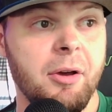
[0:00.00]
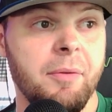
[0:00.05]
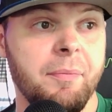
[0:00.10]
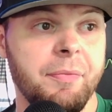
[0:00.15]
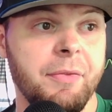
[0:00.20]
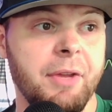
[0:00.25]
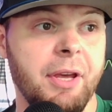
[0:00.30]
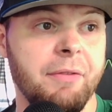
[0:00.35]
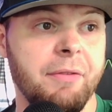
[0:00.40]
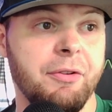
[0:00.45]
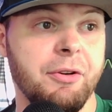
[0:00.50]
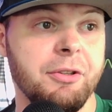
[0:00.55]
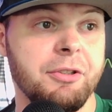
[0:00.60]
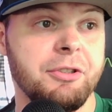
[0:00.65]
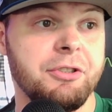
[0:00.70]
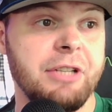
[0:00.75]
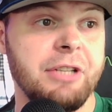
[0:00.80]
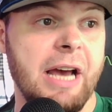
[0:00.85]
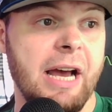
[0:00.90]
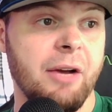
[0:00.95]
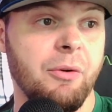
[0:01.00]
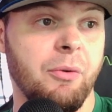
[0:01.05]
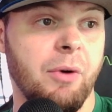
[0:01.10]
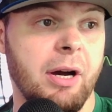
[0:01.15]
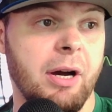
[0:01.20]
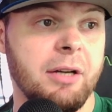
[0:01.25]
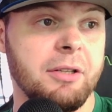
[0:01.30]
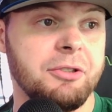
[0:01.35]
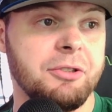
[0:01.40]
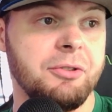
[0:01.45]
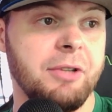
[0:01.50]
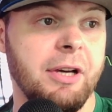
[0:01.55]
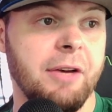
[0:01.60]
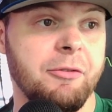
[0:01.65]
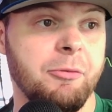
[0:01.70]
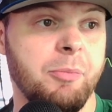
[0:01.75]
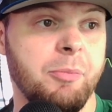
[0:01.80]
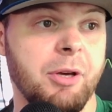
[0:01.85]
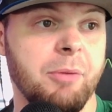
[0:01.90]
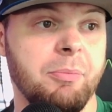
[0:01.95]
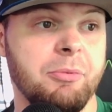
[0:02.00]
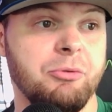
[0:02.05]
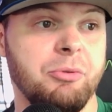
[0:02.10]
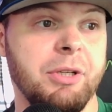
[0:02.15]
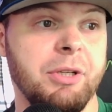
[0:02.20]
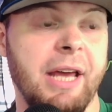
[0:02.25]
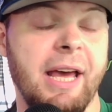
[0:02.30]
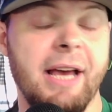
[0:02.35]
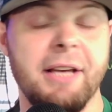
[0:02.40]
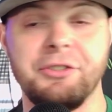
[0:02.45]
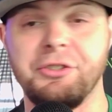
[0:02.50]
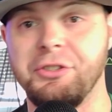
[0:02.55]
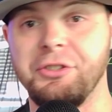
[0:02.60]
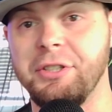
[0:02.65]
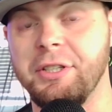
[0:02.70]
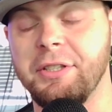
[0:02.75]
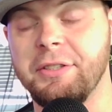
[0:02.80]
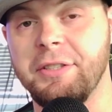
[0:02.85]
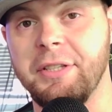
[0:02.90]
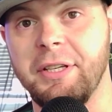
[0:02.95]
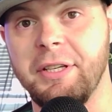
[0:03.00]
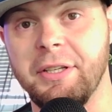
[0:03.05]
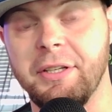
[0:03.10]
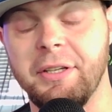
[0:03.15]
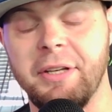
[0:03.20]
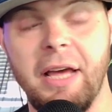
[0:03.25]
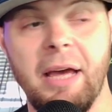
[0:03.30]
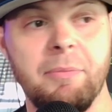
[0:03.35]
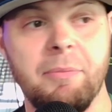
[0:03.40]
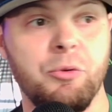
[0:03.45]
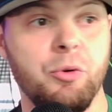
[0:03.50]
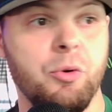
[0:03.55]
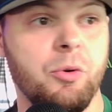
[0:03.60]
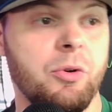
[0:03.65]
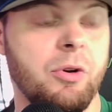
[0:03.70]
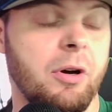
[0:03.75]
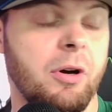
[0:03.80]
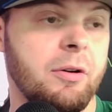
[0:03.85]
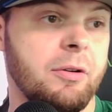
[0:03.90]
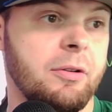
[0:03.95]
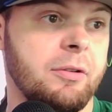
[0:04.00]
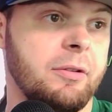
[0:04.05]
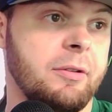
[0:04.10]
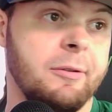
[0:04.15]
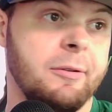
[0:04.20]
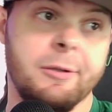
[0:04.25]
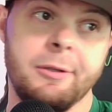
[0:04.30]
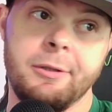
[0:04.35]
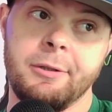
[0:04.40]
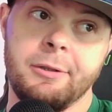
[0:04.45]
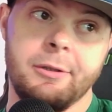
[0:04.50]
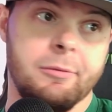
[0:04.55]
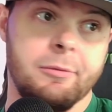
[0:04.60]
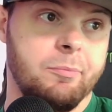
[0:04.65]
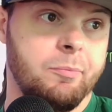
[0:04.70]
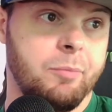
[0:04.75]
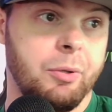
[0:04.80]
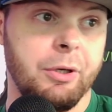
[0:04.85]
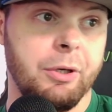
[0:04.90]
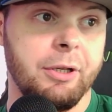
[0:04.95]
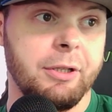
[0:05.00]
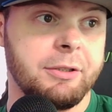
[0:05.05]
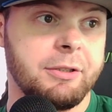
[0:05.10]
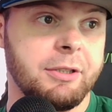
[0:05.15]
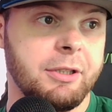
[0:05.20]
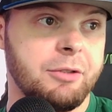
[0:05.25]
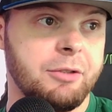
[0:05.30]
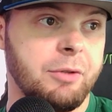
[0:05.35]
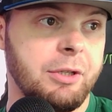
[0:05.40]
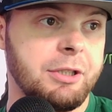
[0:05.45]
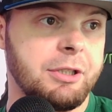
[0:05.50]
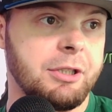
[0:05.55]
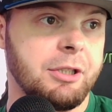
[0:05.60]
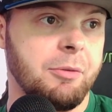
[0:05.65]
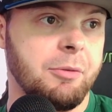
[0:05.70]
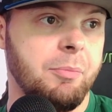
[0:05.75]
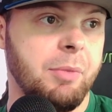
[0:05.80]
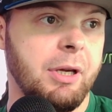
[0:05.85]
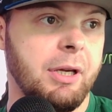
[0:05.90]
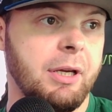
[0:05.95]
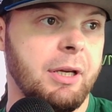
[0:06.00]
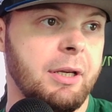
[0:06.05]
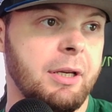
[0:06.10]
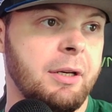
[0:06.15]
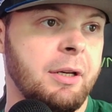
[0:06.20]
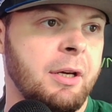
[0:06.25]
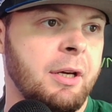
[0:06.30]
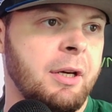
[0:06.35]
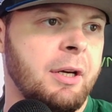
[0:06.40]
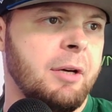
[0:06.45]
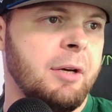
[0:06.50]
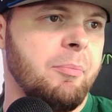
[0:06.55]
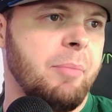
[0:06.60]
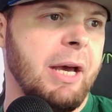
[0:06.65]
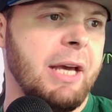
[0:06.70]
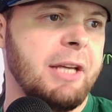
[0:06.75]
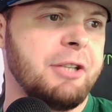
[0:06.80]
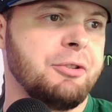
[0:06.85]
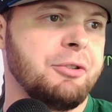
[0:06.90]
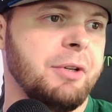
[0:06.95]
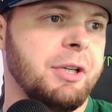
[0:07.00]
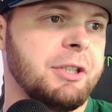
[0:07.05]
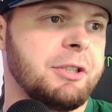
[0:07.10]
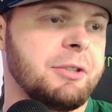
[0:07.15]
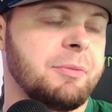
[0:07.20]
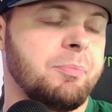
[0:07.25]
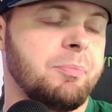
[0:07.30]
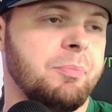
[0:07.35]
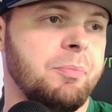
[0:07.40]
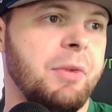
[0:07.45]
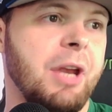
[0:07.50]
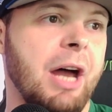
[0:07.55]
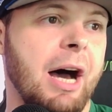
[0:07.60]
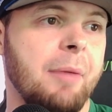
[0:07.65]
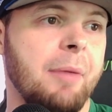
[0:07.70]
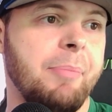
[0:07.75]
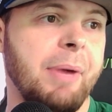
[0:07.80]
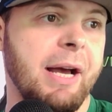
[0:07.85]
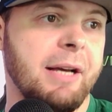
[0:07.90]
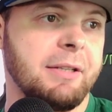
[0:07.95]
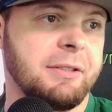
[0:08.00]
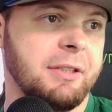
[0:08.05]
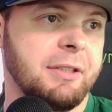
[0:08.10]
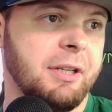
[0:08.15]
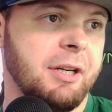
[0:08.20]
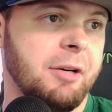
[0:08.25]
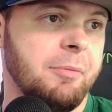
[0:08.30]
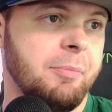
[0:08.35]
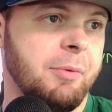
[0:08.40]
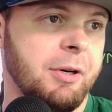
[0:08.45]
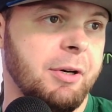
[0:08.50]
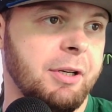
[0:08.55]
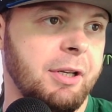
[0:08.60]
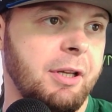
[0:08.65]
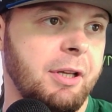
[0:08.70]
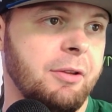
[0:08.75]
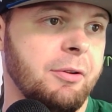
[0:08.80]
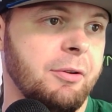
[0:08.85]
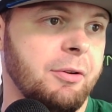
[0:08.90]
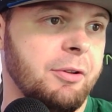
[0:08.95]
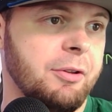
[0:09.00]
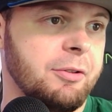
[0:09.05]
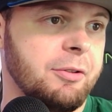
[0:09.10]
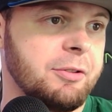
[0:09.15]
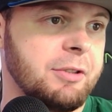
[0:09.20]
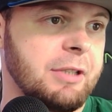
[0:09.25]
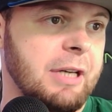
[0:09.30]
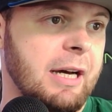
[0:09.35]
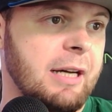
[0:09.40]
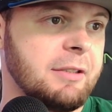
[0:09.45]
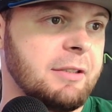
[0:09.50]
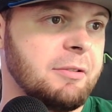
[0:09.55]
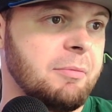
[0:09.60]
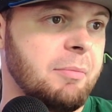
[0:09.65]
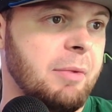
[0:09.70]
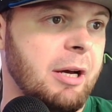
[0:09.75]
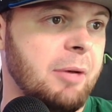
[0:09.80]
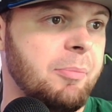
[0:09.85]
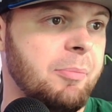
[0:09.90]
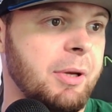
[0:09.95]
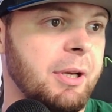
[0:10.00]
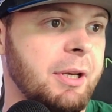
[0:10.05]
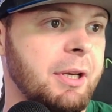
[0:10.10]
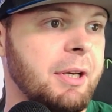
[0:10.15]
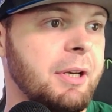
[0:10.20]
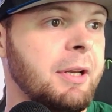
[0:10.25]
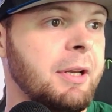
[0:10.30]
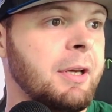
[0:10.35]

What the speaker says: if you're the Jaguars, you have to pick between Ashton Genty and Abdul Carter. Pretty good situation to be in. Patriots not passing up on either of those guys, in my opinion.